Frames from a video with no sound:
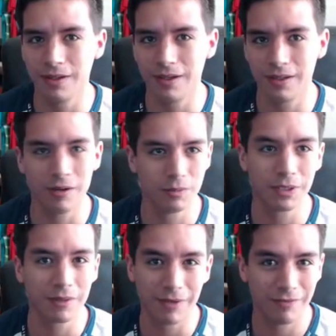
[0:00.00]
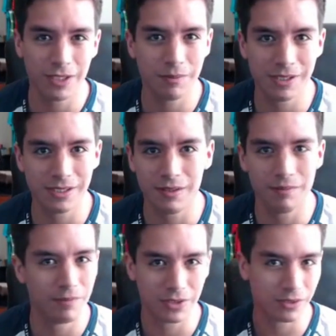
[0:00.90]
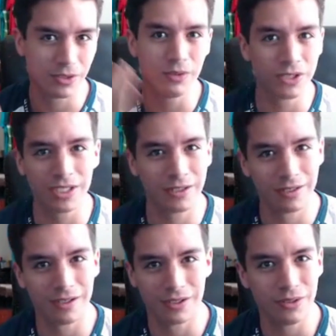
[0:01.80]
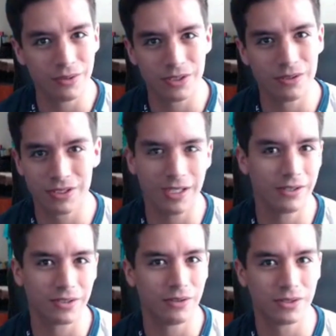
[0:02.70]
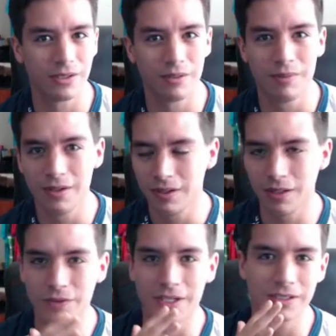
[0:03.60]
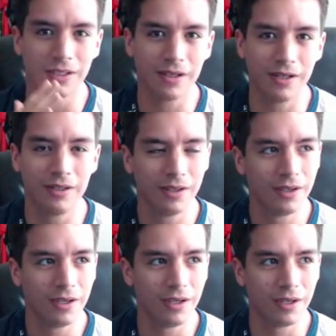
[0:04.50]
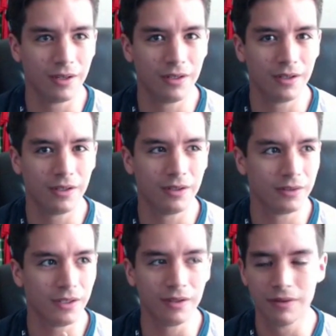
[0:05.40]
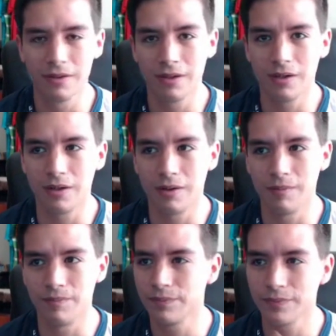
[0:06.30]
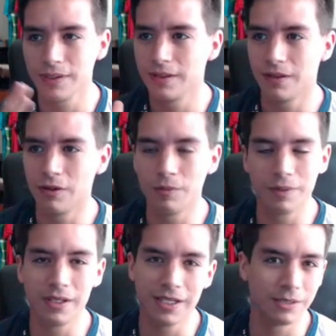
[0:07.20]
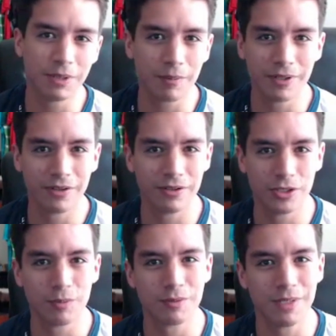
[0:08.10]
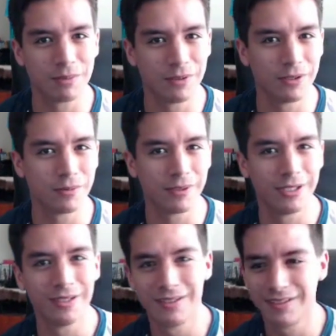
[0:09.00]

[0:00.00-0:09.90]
that I was picked up by VGBC. So huge shouts goes to them. Love you guys a lot, and yeah, I hope that you guys pick up another Super Smash Bros. Player.